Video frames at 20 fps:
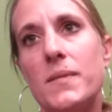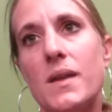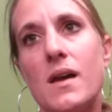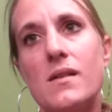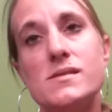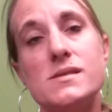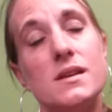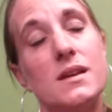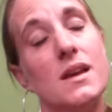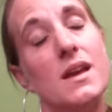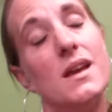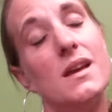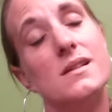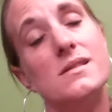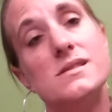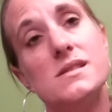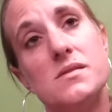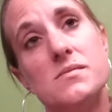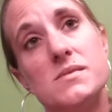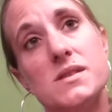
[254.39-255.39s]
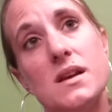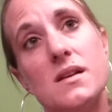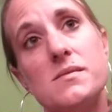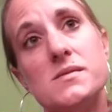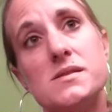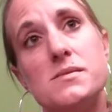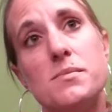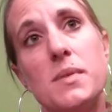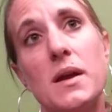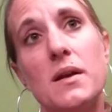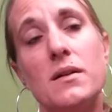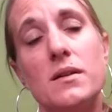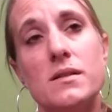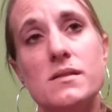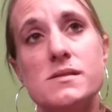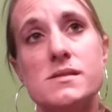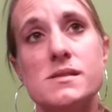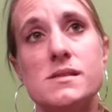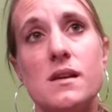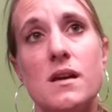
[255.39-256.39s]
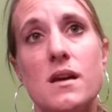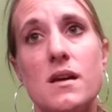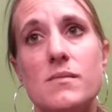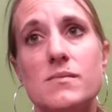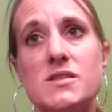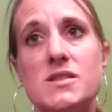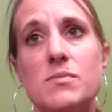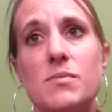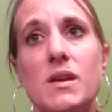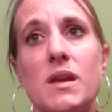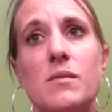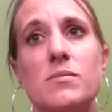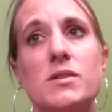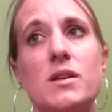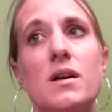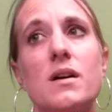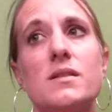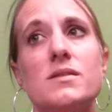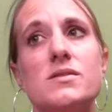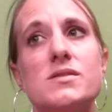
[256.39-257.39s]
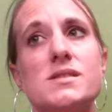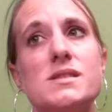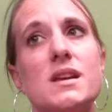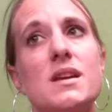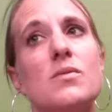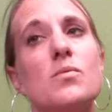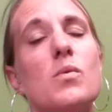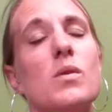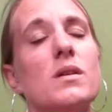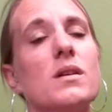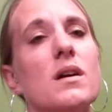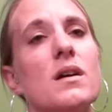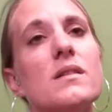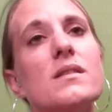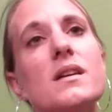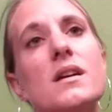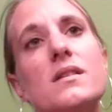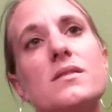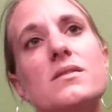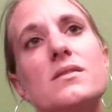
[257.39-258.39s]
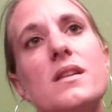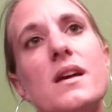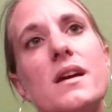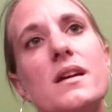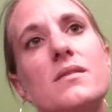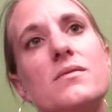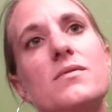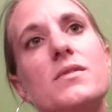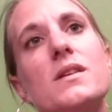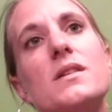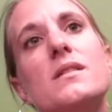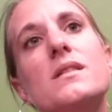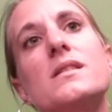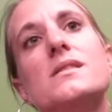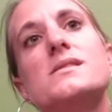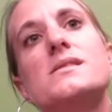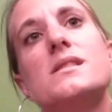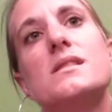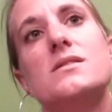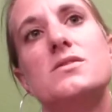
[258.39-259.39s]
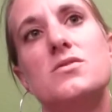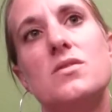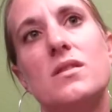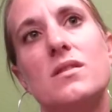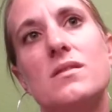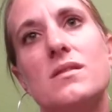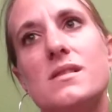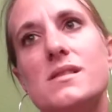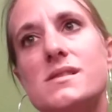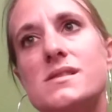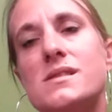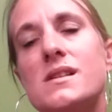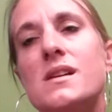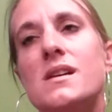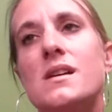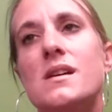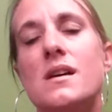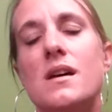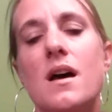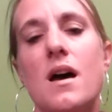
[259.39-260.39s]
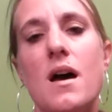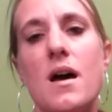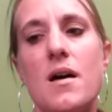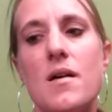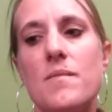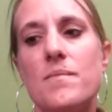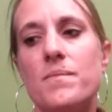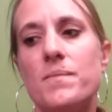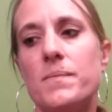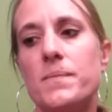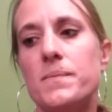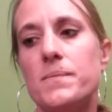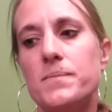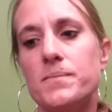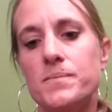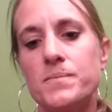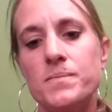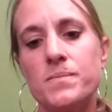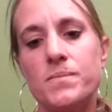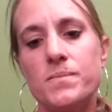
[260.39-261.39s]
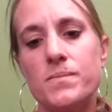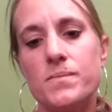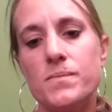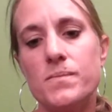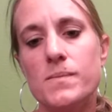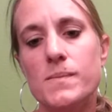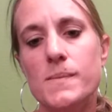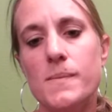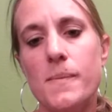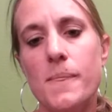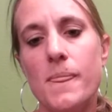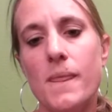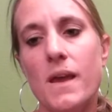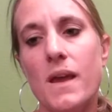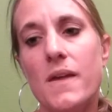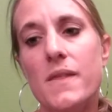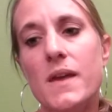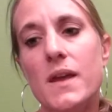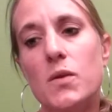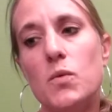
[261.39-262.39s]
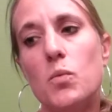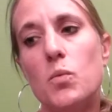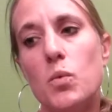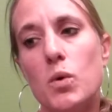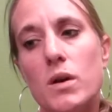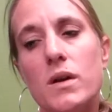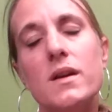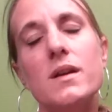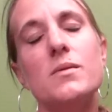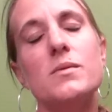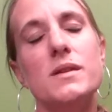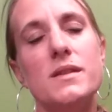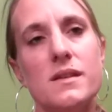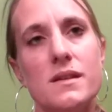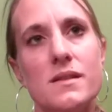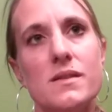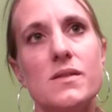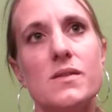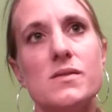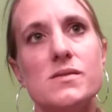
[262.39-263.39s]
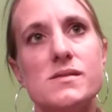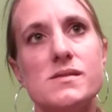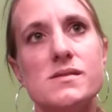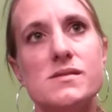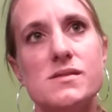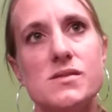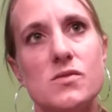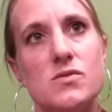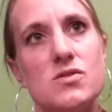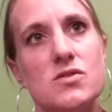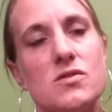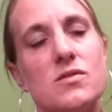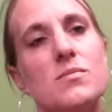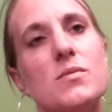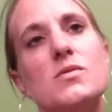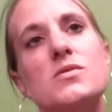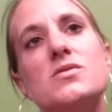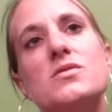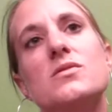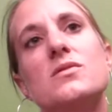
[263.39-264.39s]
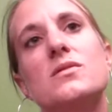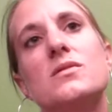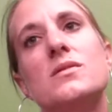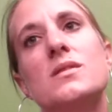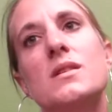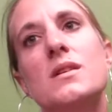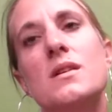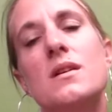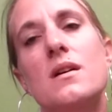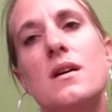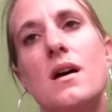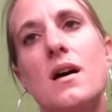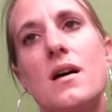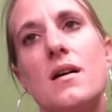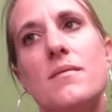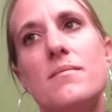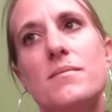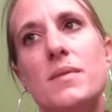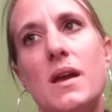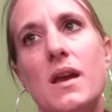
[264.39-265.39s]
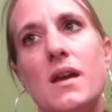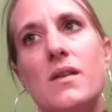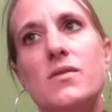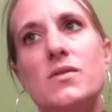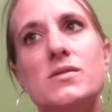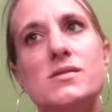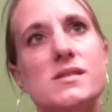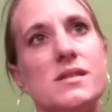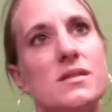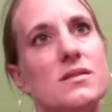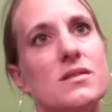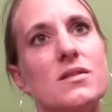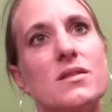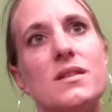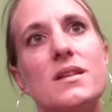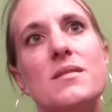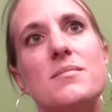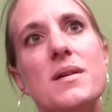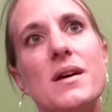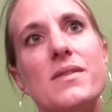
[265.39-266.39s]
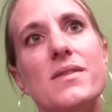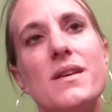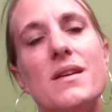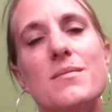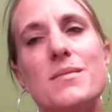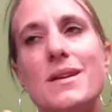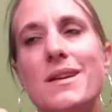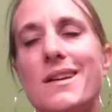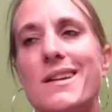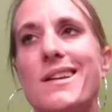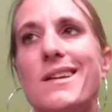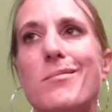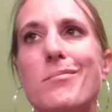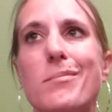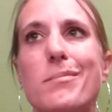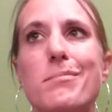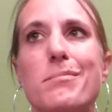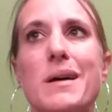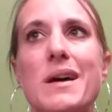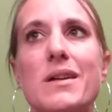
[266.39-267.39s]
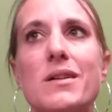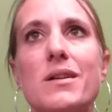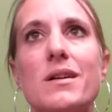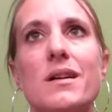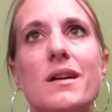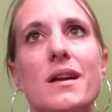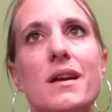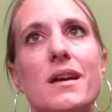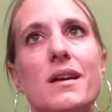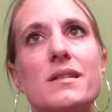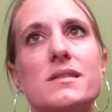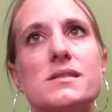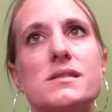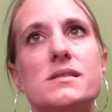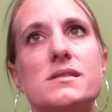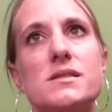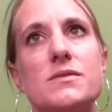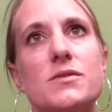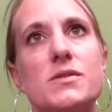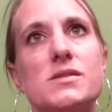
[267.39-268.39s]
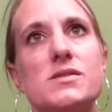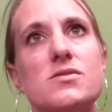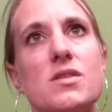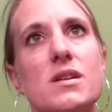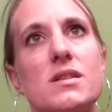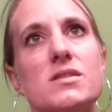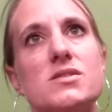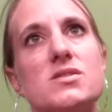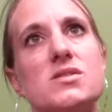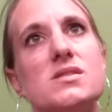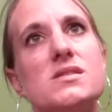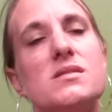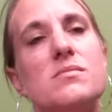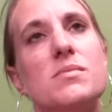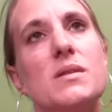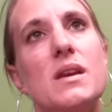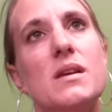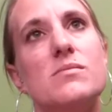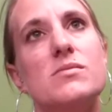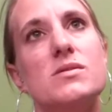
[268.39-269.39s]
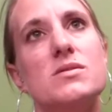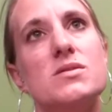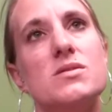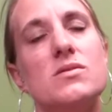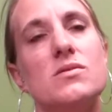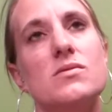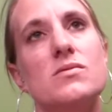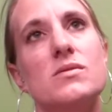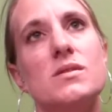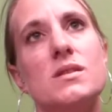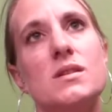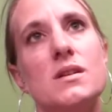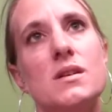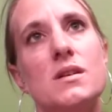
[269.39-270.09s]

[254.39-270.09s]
counseling, and sometimes parents to be able to understand what are the underlying feelings that trigger this. And then working within those social emotional behaviors and learning about them and getting better at different strategies to be able to